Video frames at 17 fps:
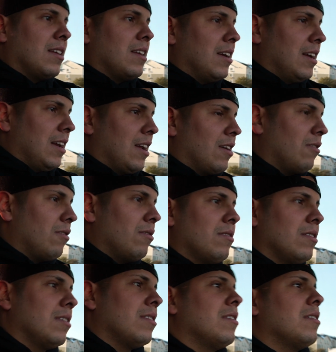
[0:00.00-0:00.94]
Y luego,
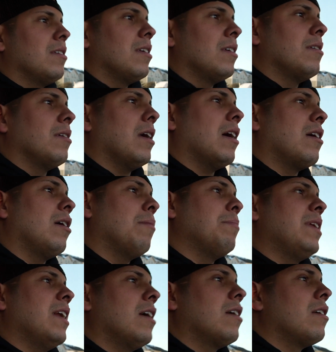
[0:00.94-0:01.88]
I don't
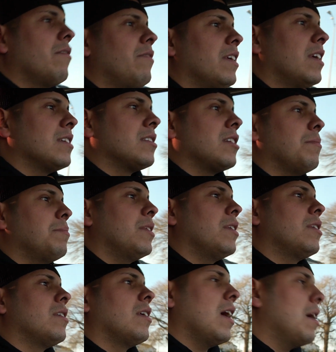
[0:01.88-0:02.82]
know if he gets up
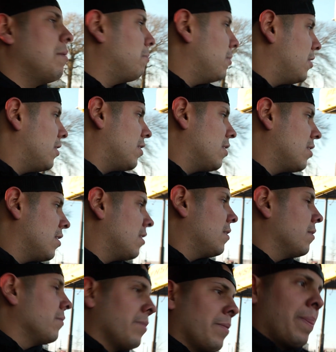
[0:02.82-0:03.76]
there or not, but
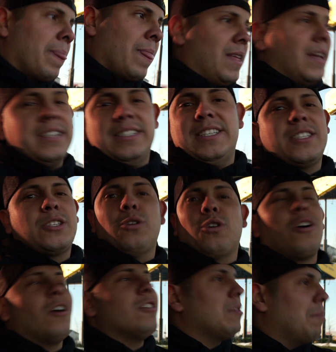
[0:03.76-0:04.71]
it's just too
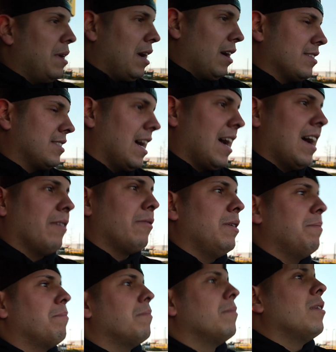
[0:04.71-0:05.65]
cold to be outside.
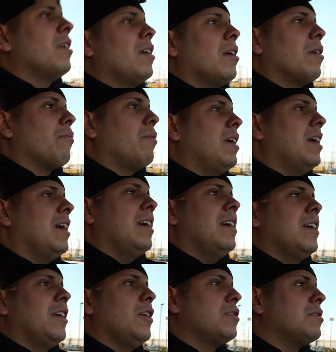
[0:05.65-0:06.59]

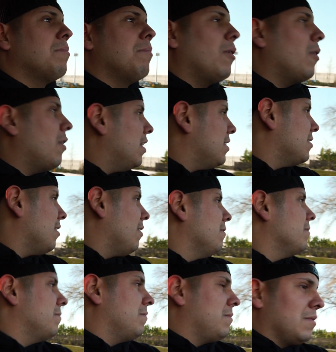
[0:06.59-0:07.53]
We Houston boys
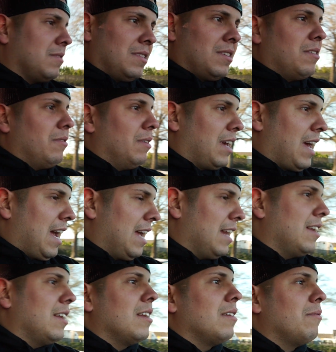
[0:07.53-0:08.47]
we
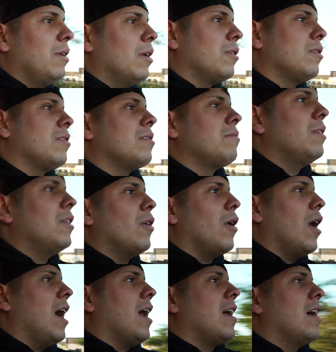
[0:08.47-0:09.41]
don't know
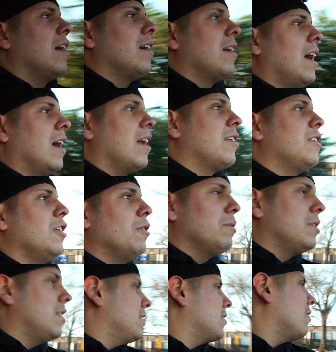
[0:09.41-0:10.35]
how to deal
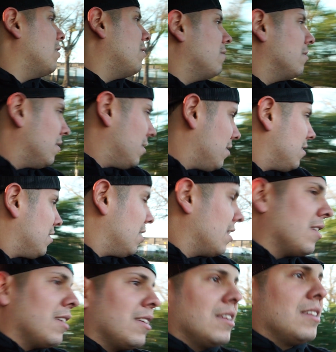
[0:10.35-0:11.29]
with this cold.
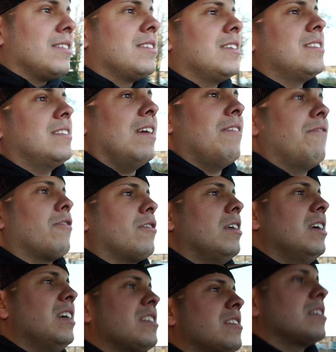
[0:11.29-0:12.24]
This ain't for
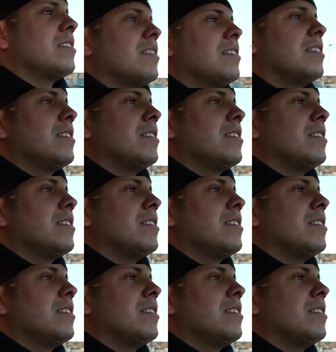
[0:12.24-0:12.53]
us.